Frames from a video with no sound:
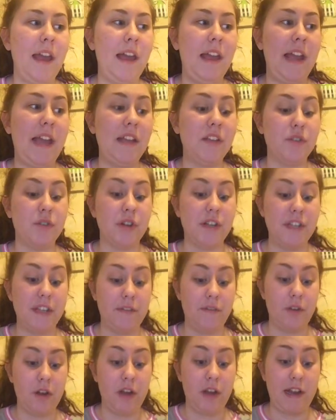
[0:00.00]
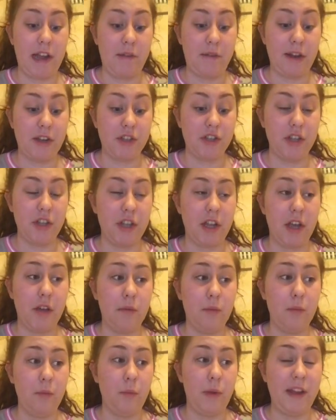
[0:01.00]
it took a different direction, that
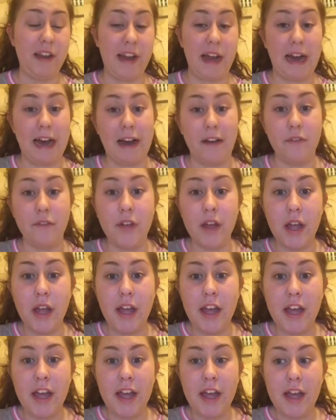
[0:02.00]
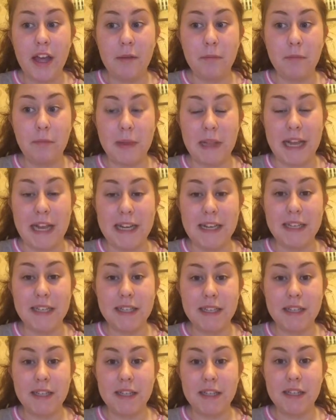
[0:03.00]
we'd have
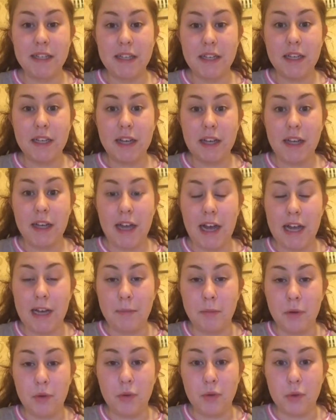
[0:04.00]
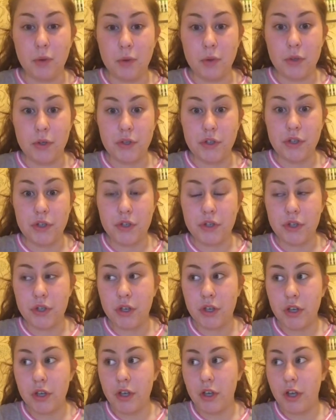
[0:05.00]
plants, animals,
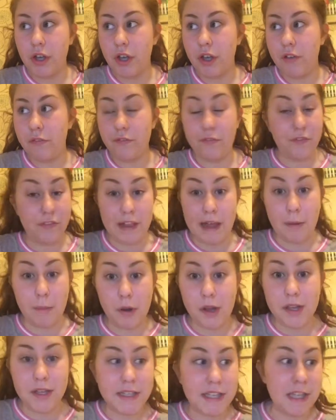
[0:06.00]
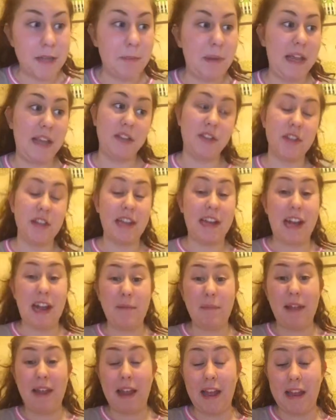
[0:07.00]
flowers in the piece. So then I
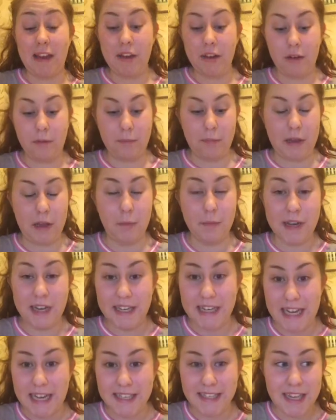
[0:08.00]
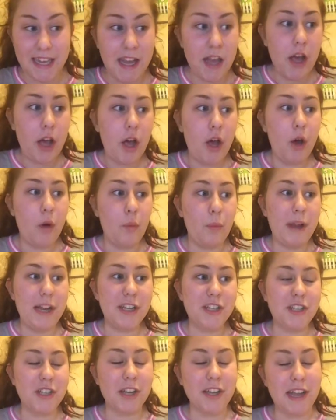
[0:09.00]
ended up becoming a daisy,
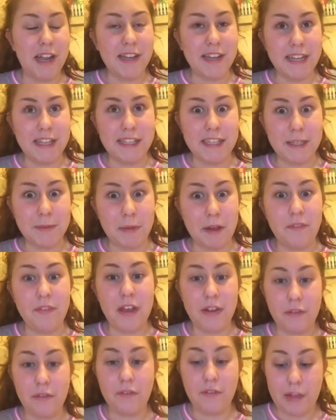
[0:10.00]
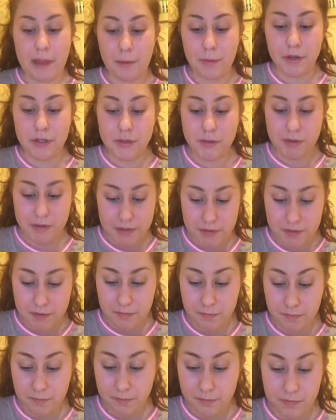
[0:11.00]
which a daisy is my favourite flower, so I
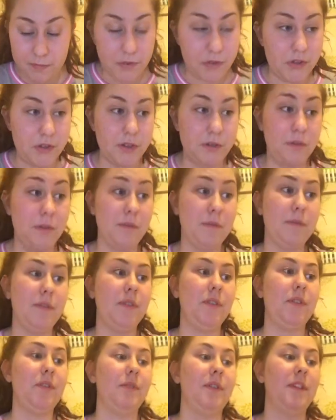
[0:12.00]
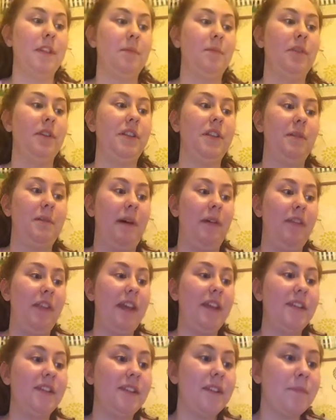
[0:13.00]
wasn't too disappointed about
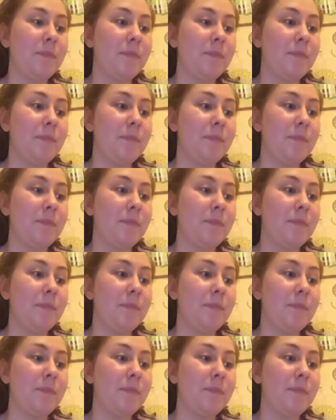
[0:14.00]
this.